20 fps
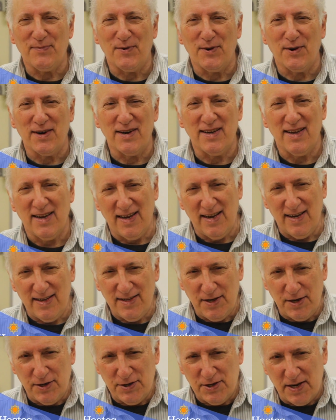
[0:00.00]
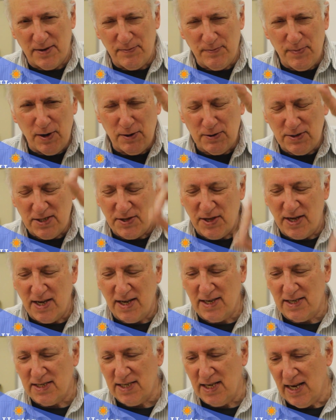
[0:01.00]
board. Teacher can post
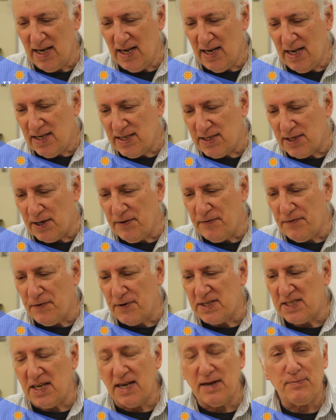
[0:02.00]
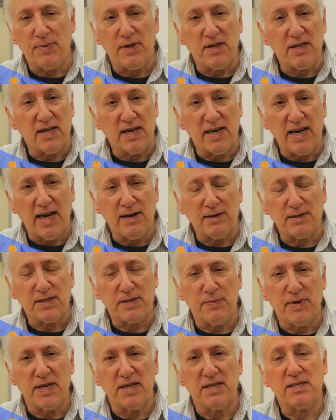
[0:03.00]
things. So for example,
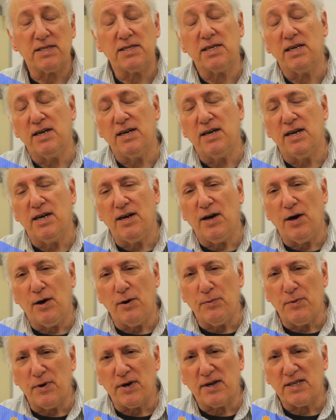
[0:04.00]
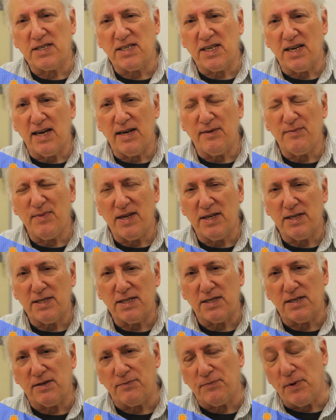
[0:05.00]
announcements, homework
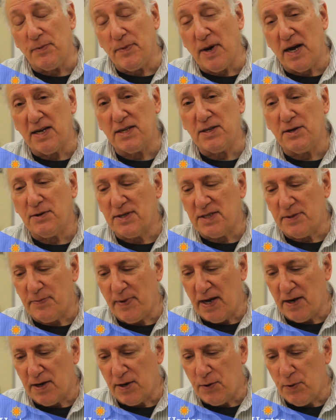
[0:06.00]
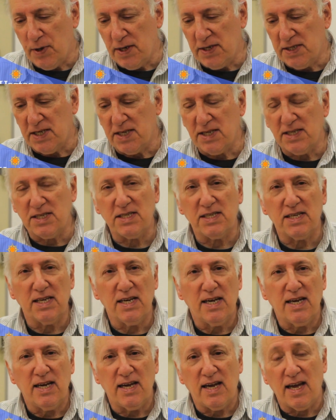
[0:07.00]
assignments, reminders about quizzes,
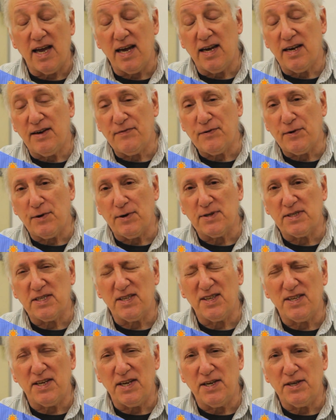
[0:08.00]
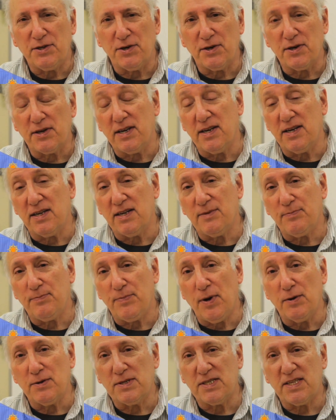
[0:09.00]
and of course the teacher can
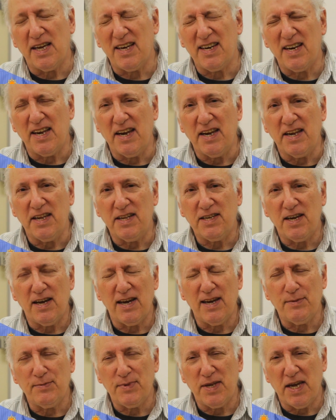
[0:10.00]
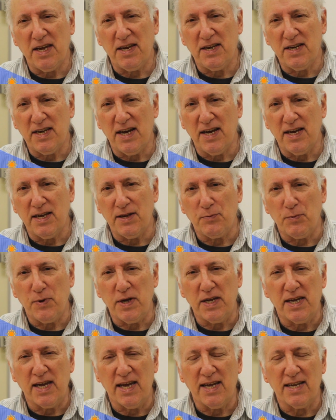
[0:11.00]
post that at any time, day, night,
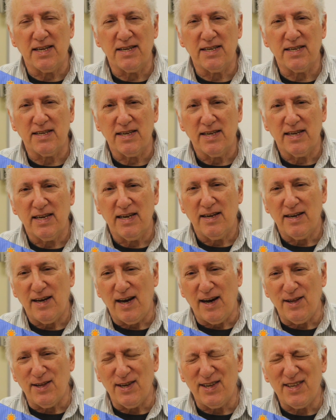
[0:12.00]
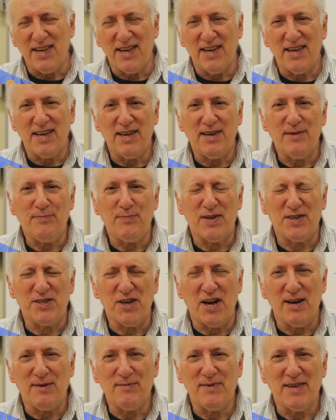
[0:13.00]
weekend, holiday,
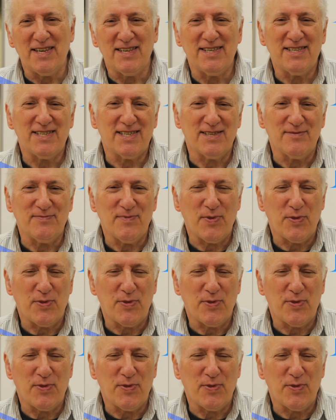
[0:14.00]
pajamas,